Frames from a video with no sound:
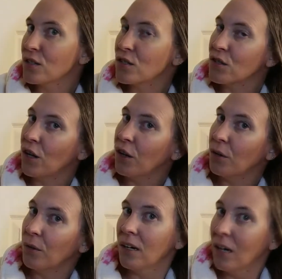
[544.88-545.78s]

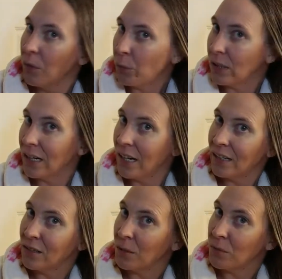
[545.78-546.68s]
So what I
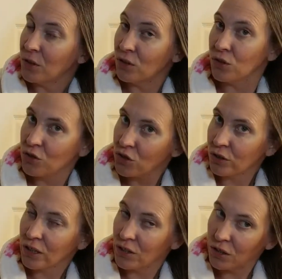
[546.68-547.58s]
end up
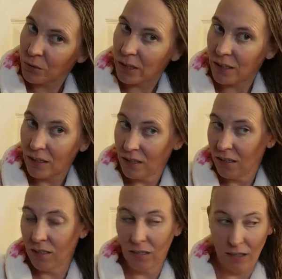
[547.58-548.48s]
usually doing
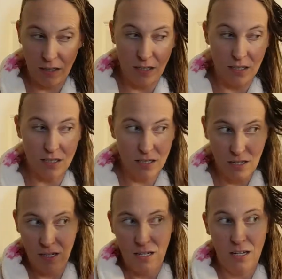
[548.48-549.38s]
is
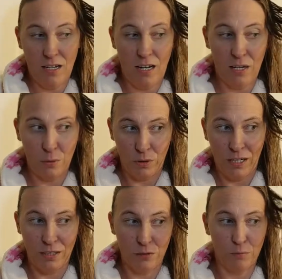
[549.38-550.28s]
I will
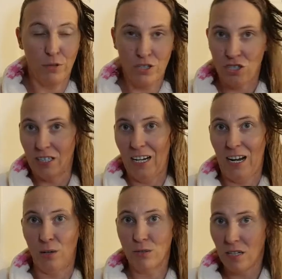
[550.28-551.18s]
kind of brush it
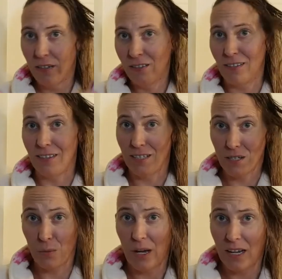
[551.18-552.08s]
out
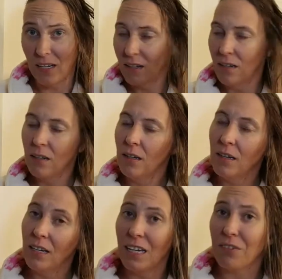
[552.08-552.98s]
this way
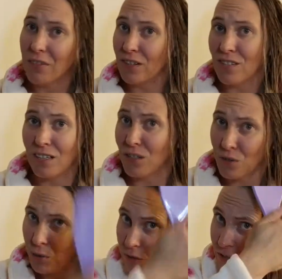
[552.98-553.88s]
if there's any
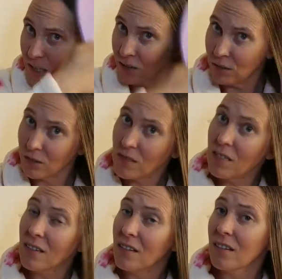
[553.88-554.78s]
sort of
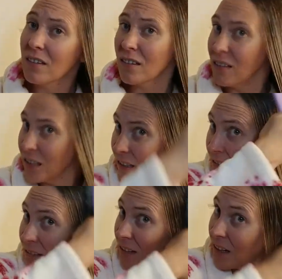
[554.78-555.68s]
tangles that
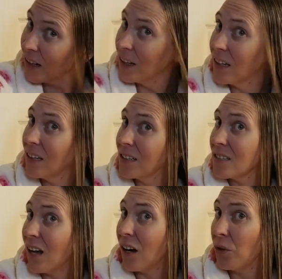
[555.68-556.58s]

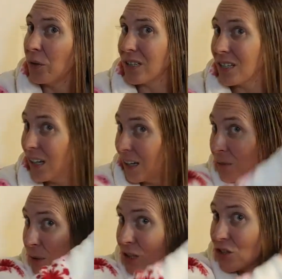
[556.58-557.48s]
it's not going to
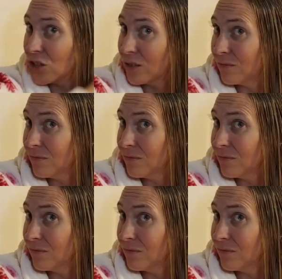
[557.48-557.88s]
get, which